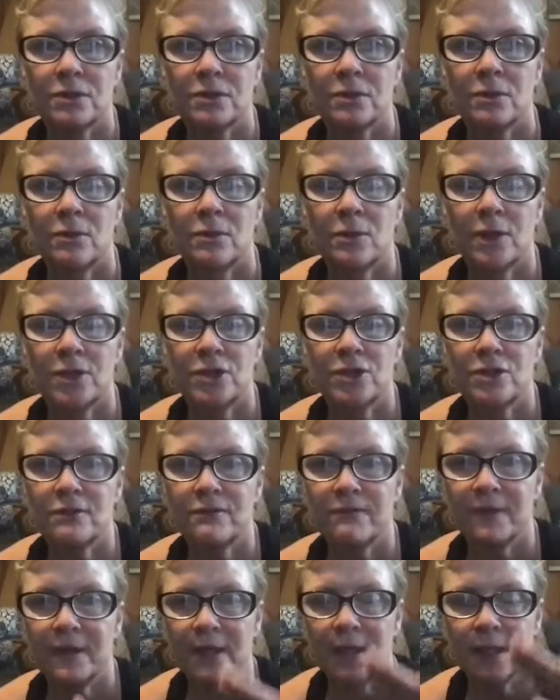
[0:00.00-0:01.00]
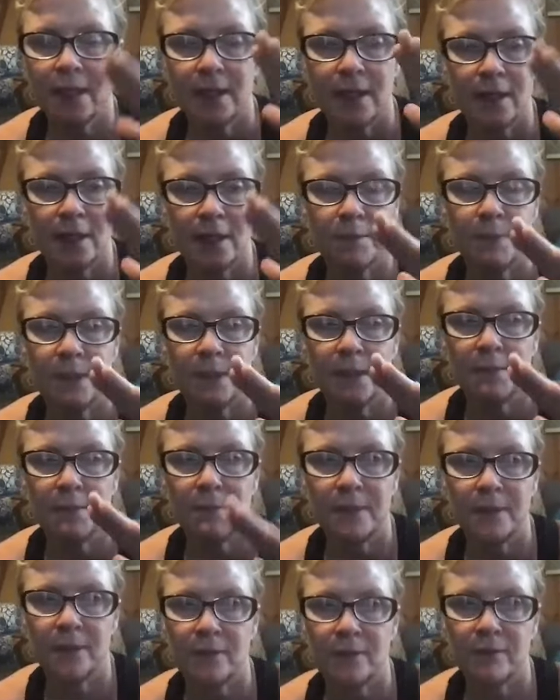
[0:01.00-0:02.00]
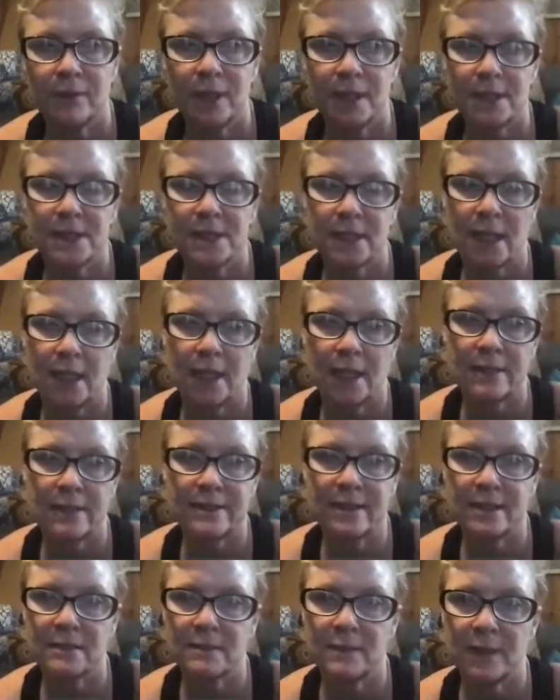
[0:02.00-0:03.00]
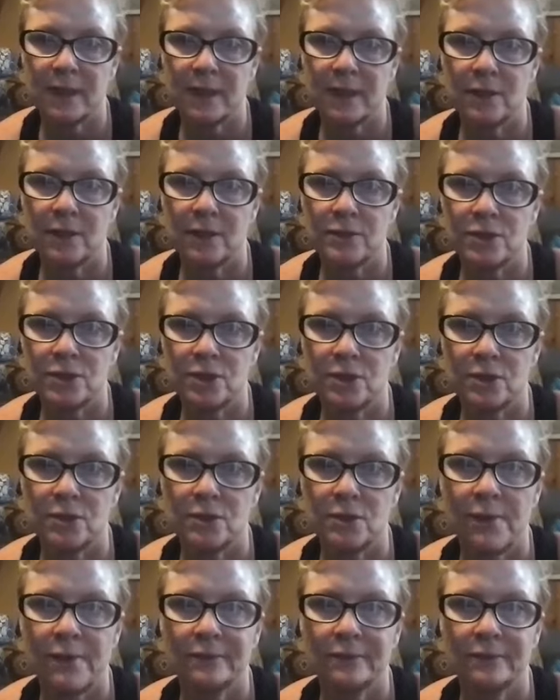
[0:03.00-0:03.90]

What's your feeling on a peanut butter and rice cake? Because that's my go-to.